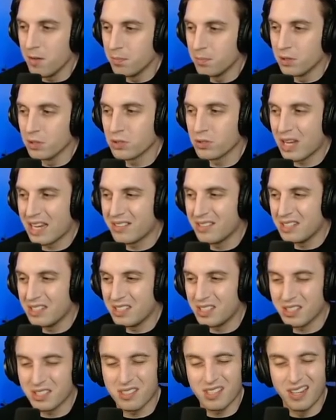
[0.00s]
Most likely
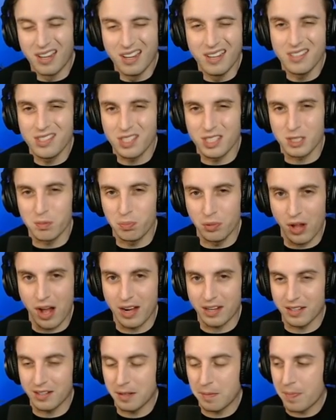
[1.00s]
just
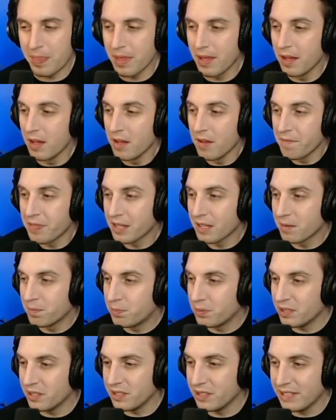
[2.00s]
blocking him.
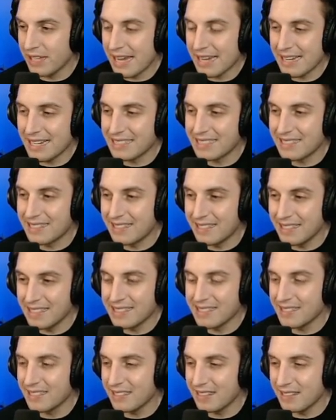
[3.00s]
But yeah, guys,
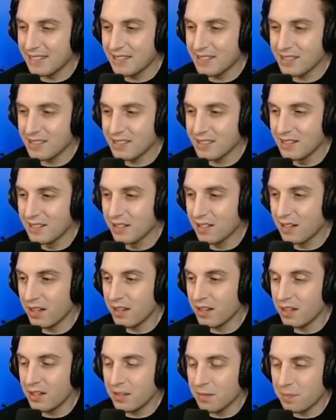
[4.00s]
this is
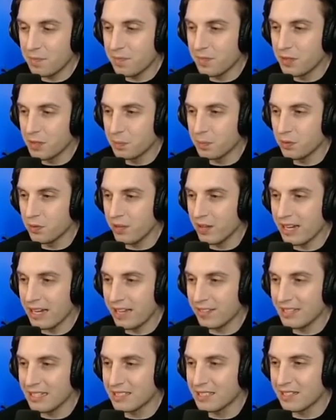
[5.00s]
the play.
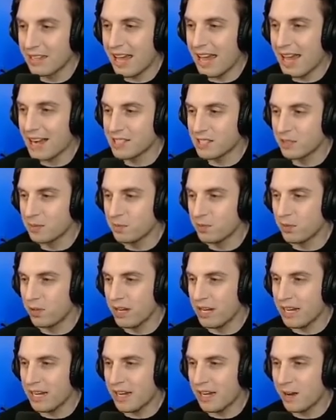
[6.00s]
I think it's an excellent
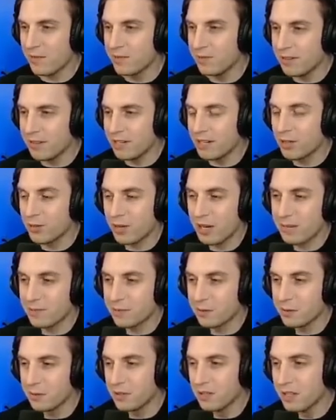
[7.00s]
play, and I'm very
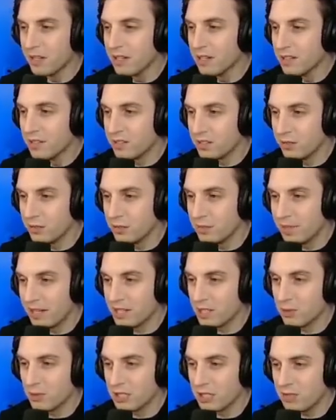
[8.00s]
grateful to my
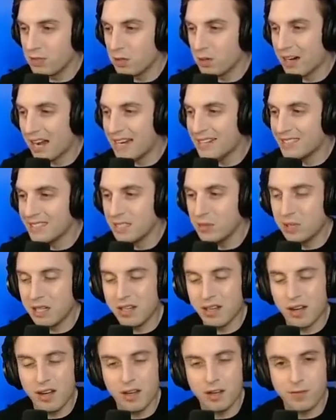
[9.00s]
Twitch viewer,
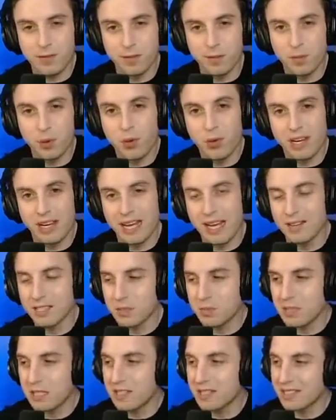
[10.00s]
ICB Dog, for pointing it out
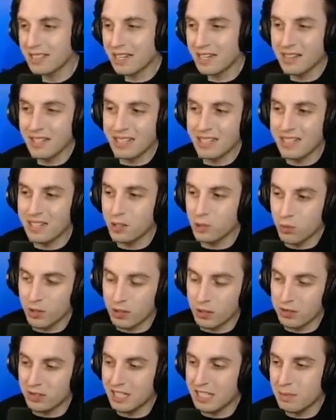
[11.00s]
to me because I think it is
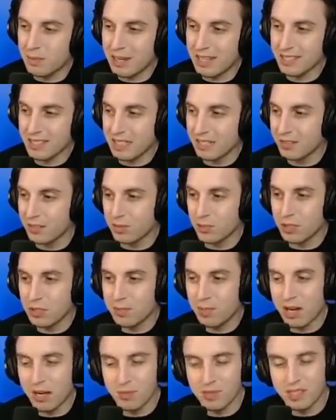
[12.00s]
one of the best cover 3
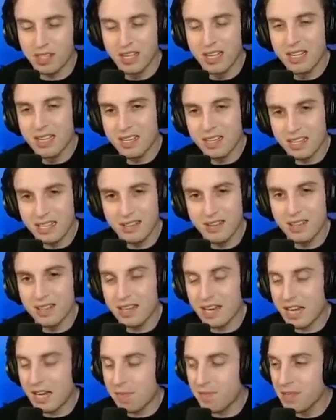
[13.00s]
bombs in the
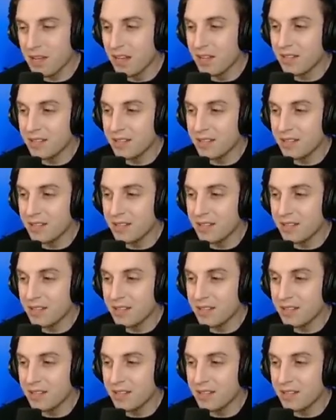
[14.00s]
game.